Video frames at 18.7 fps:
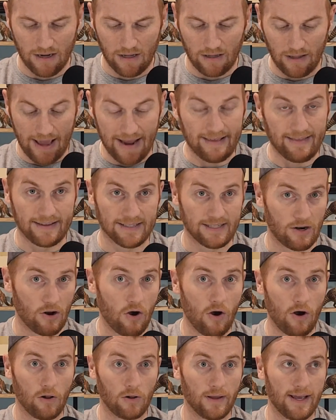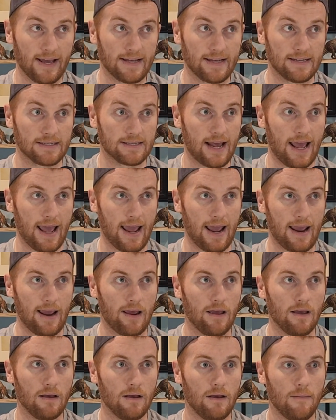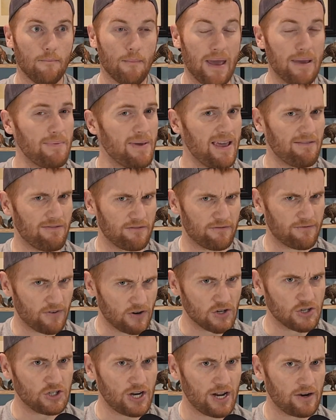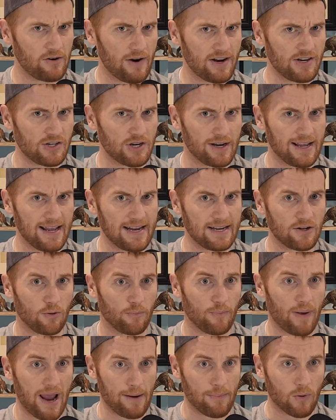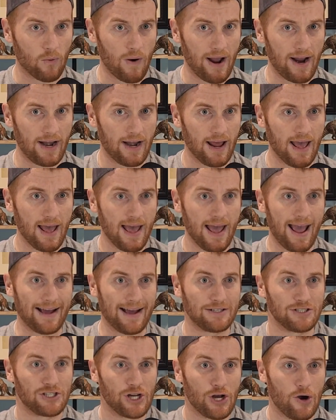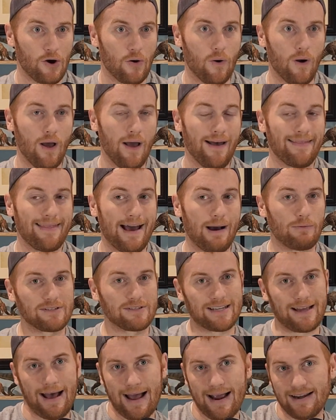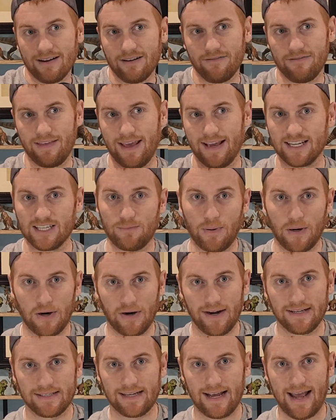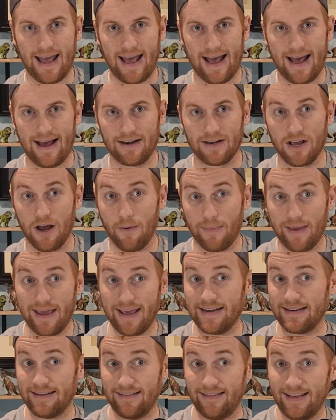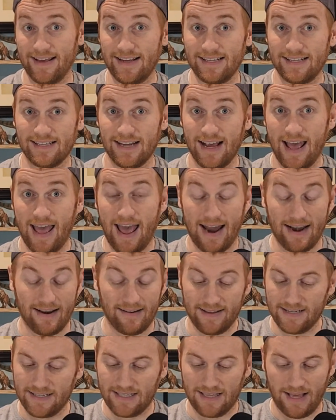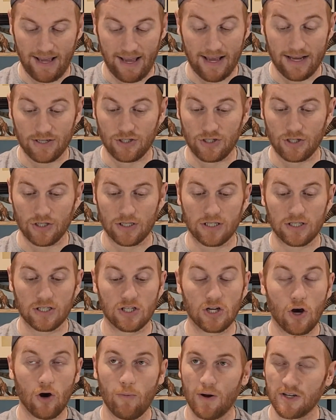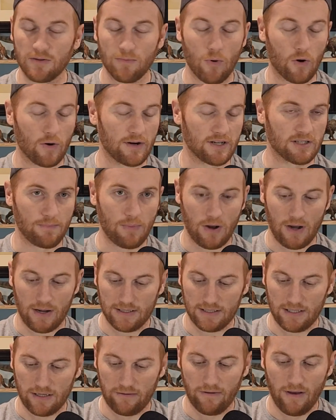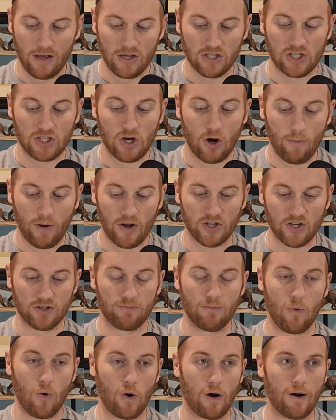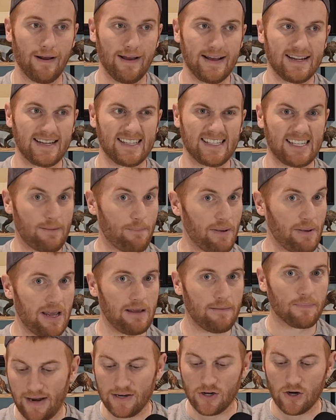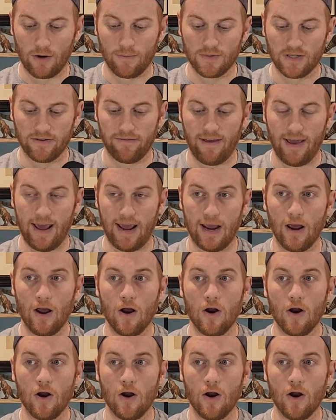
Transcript: like this at all is a maybe even first generation Kindle Paperwhite. And so that was kind of the experience I had coming into this. And this thing is just so much more responsive, so much more zippy in terms of a